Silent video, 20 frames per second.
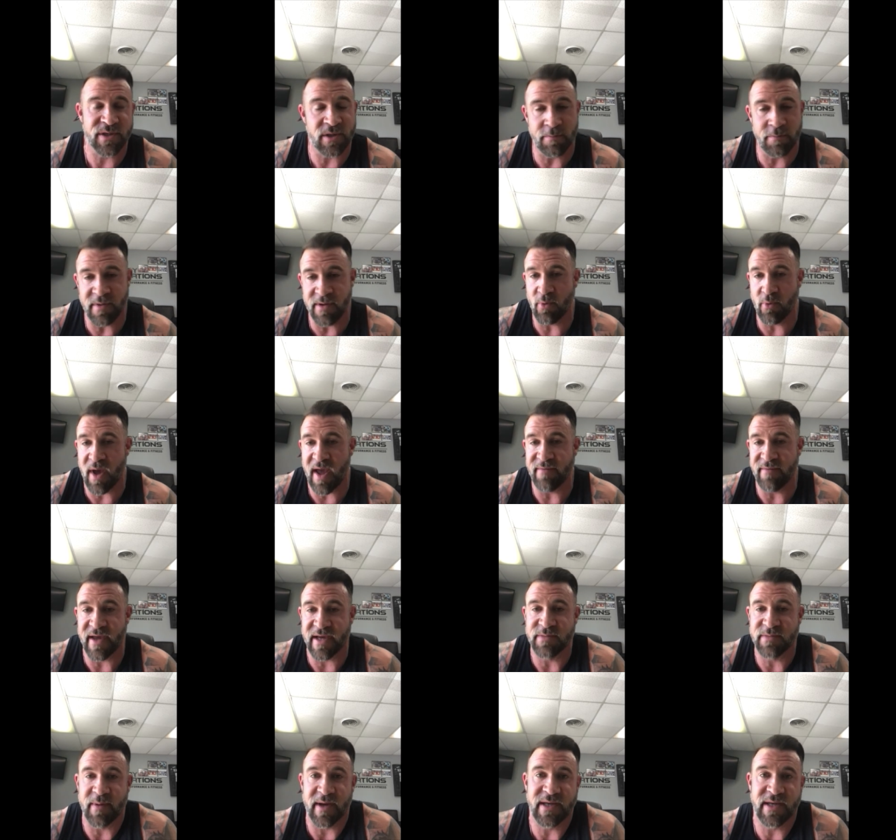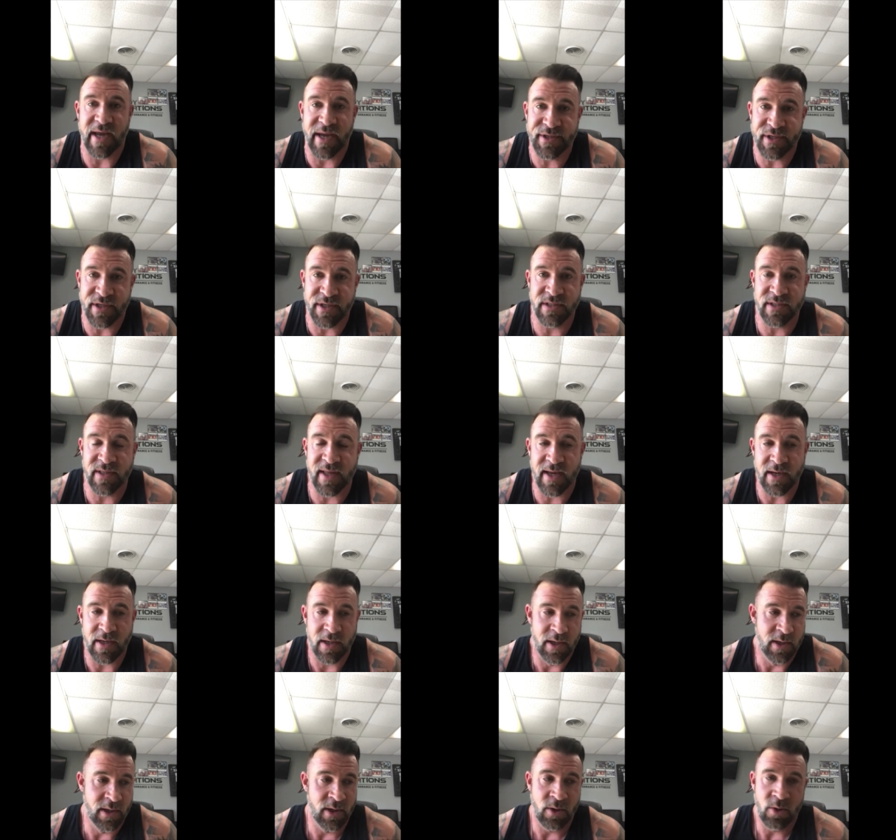Some people have expectations that
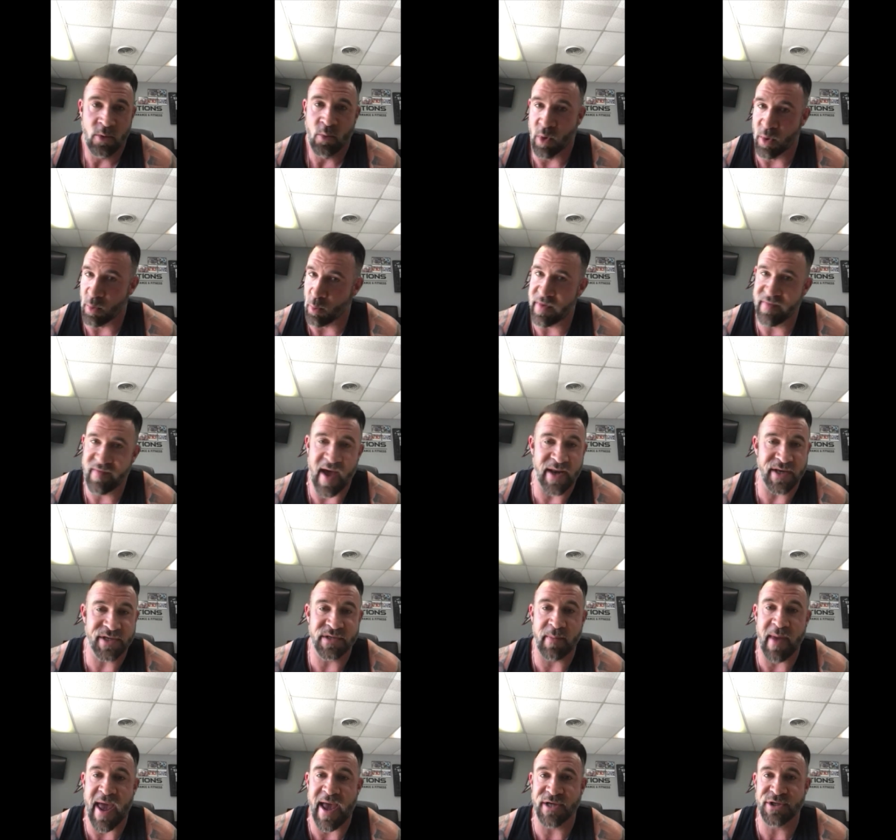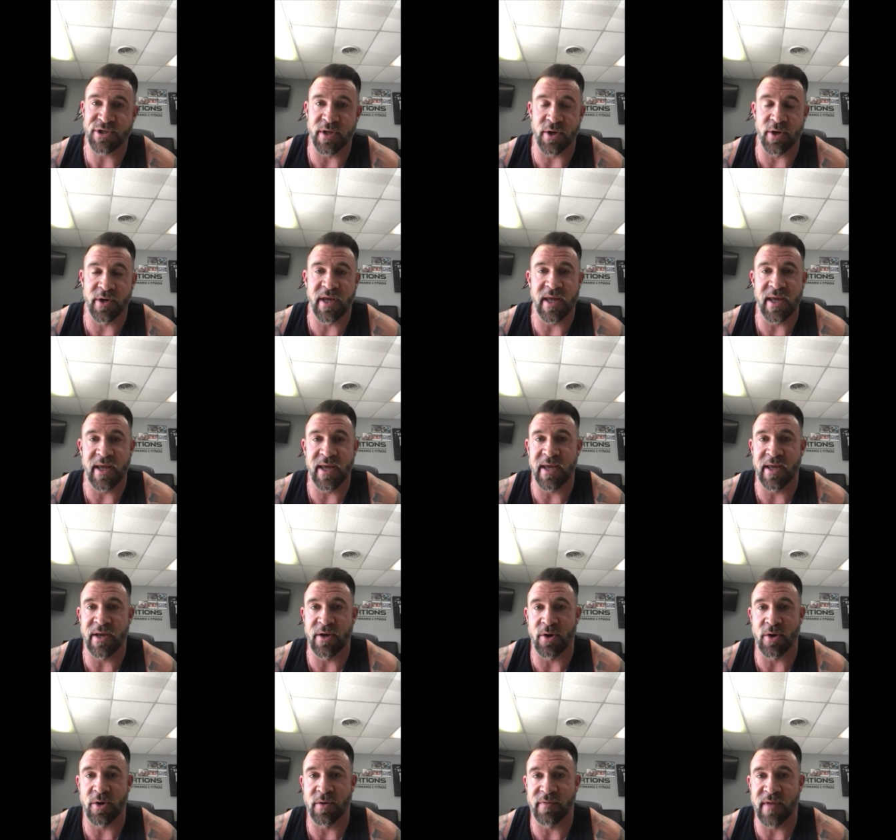we've got to smash their kid
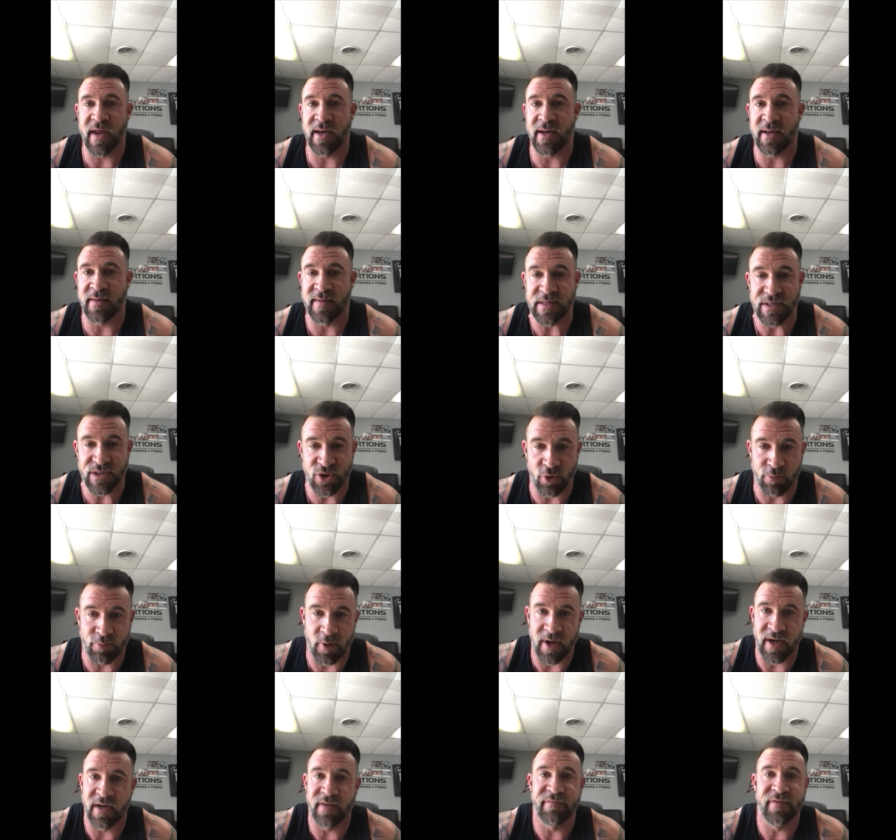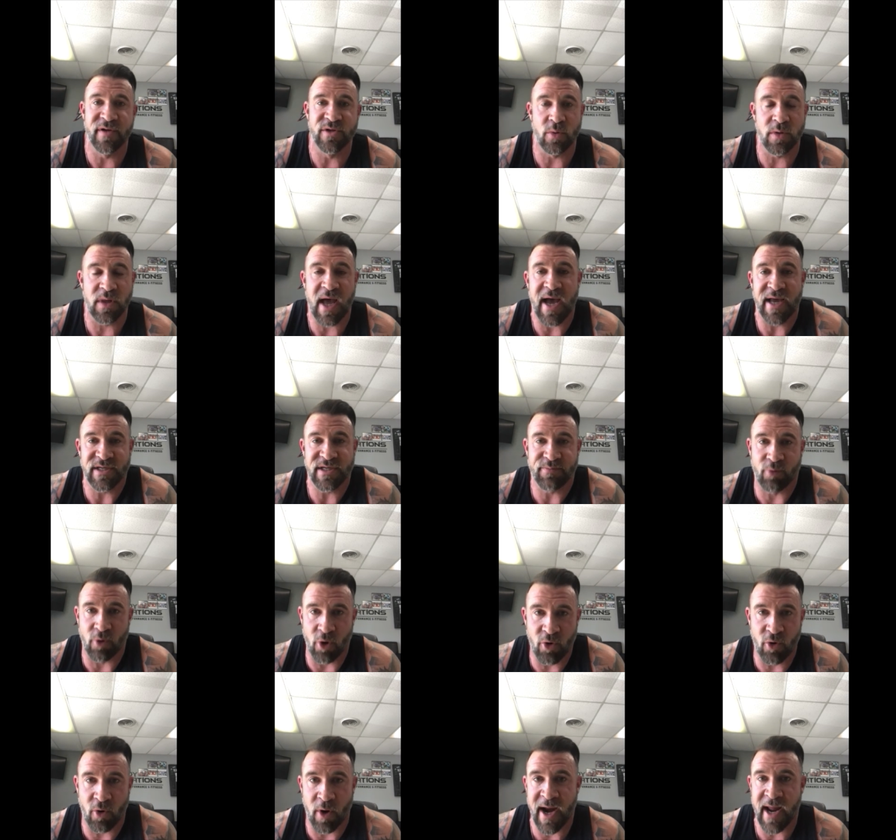or they need this super individualized
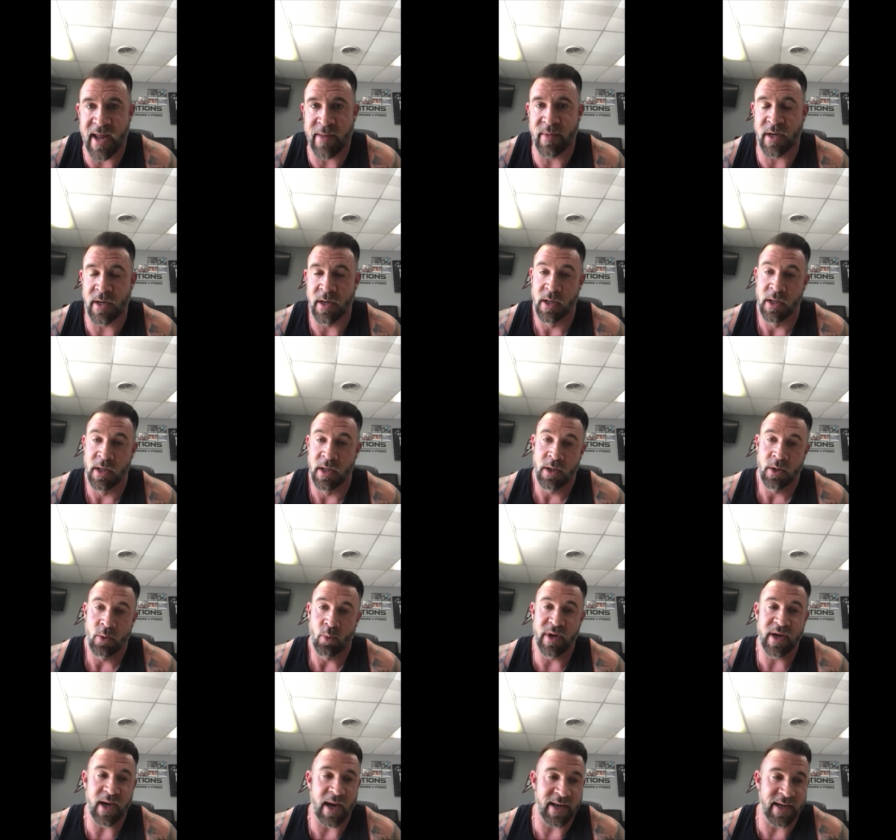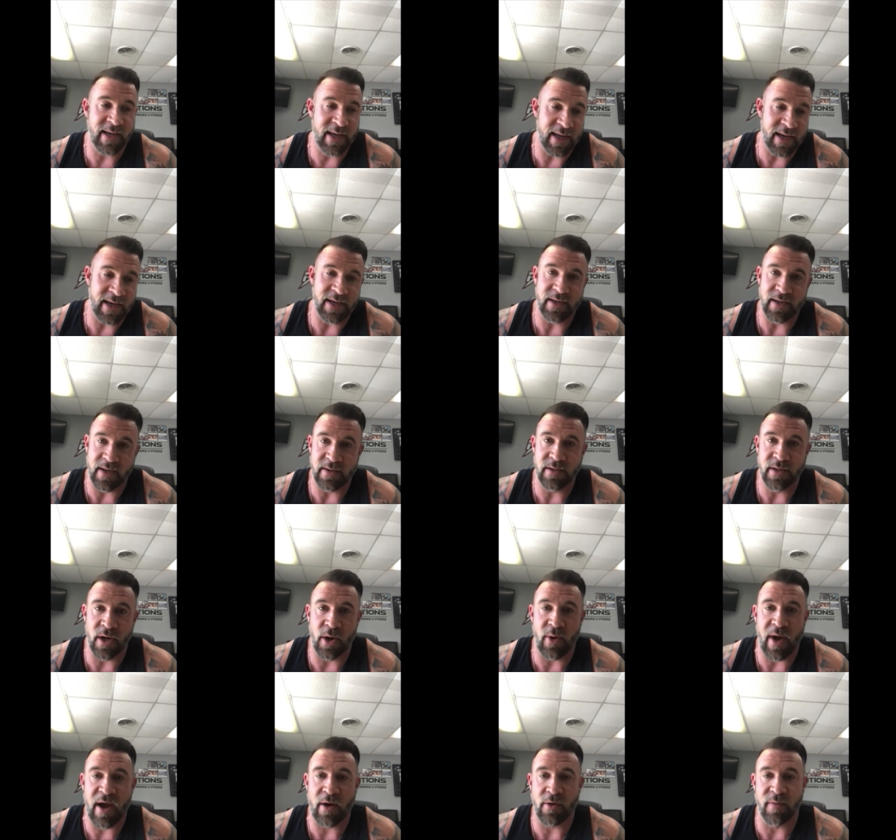program. And we kind of get it, you
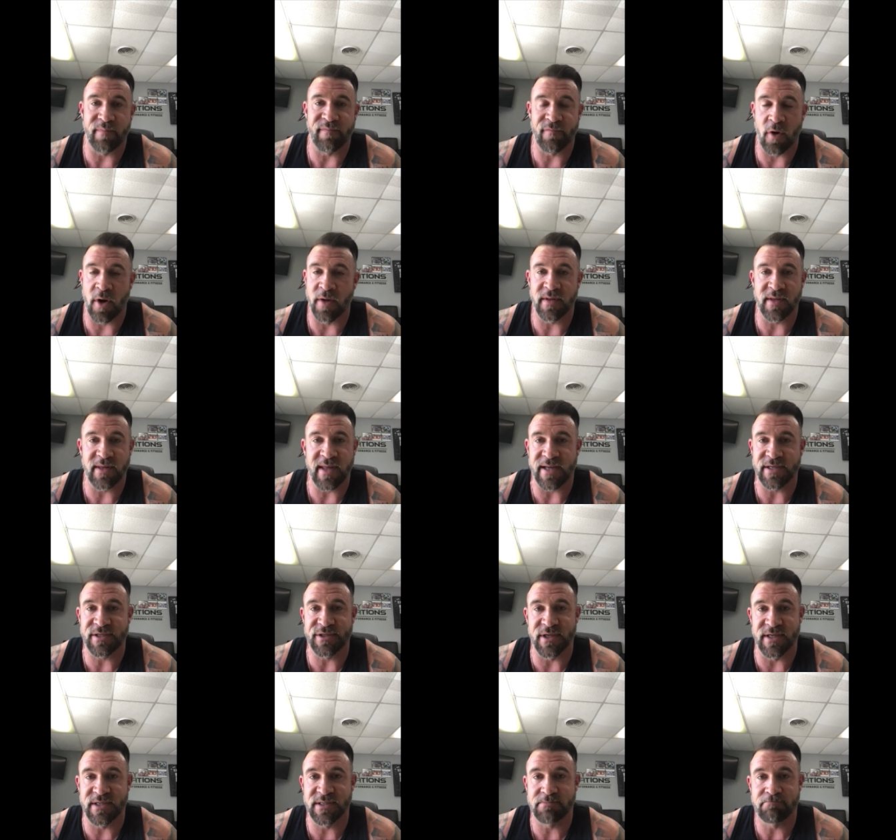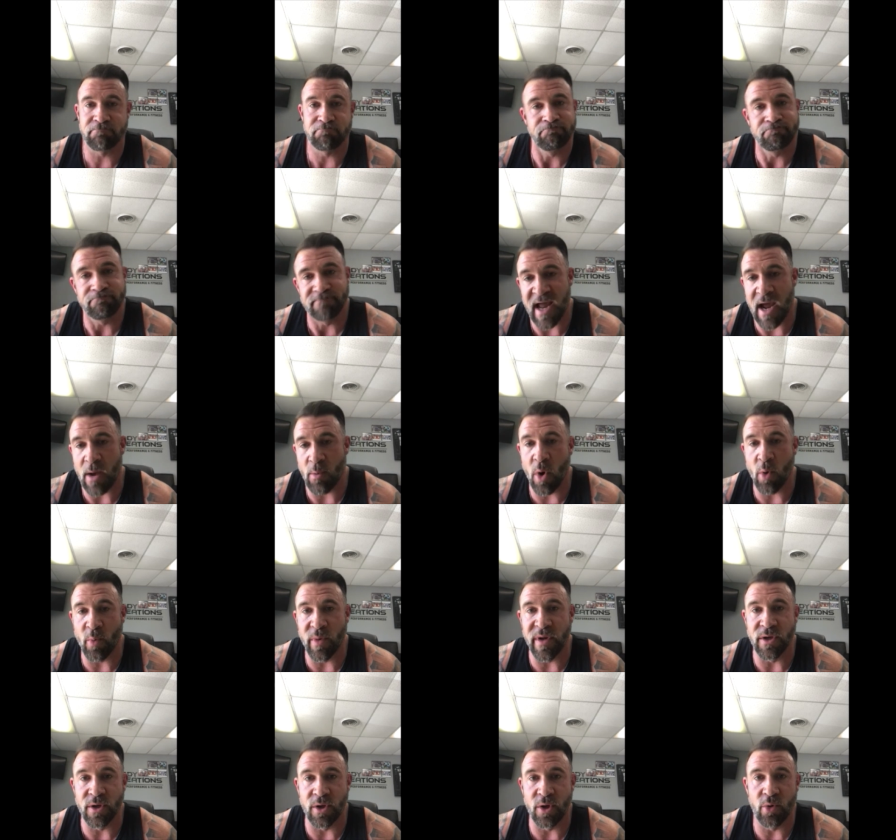know, out up front that that's just not what
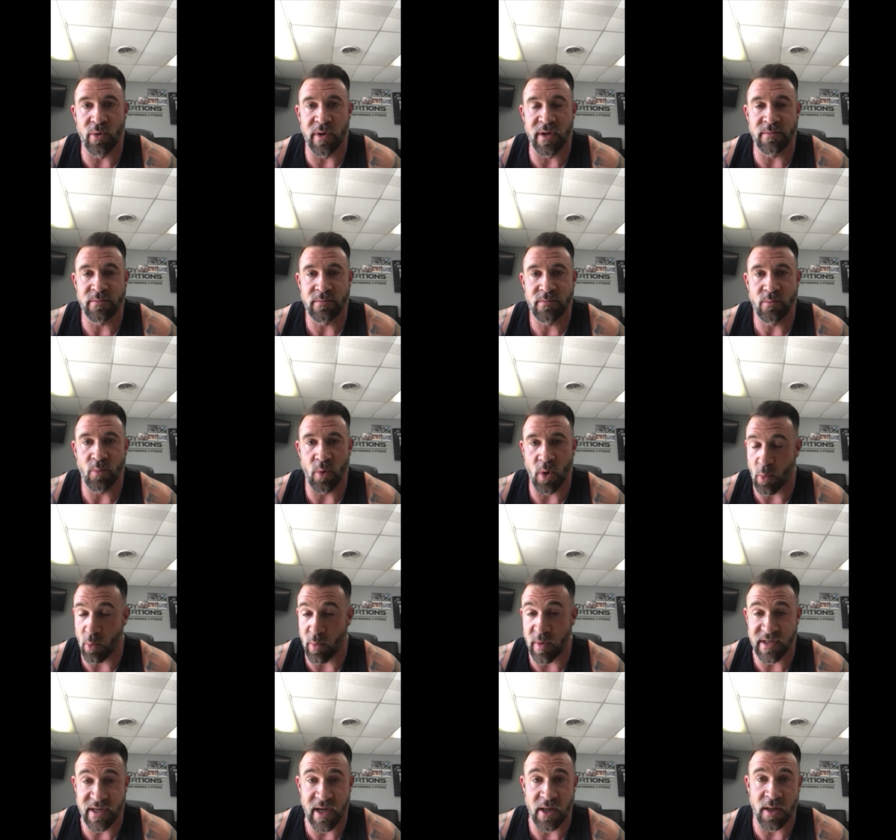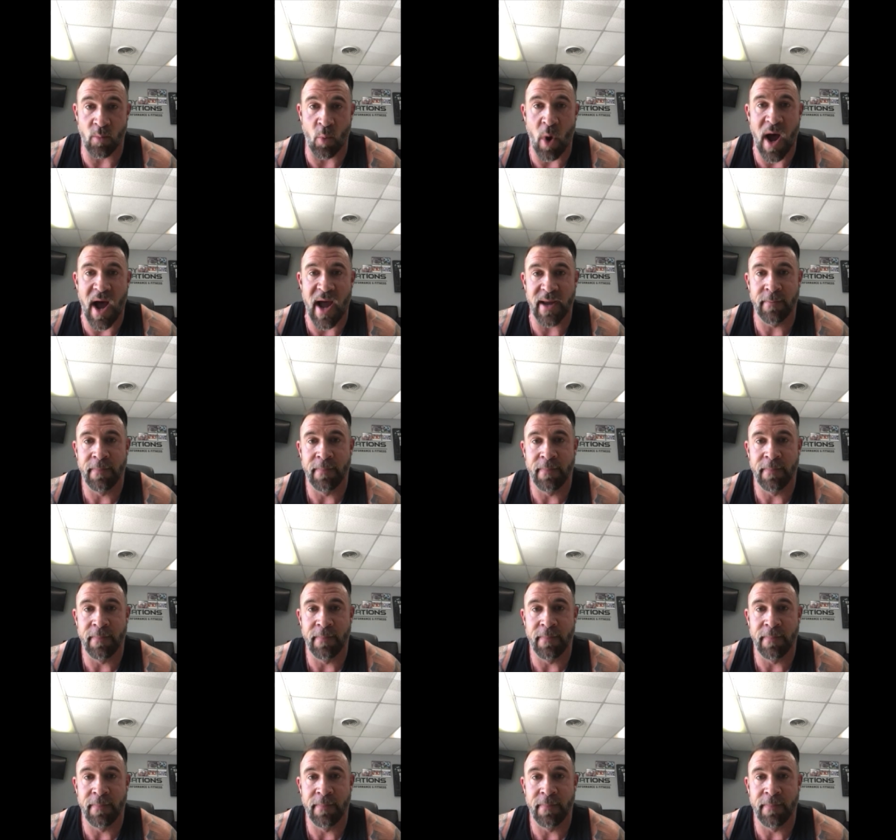we do. And we tell them why.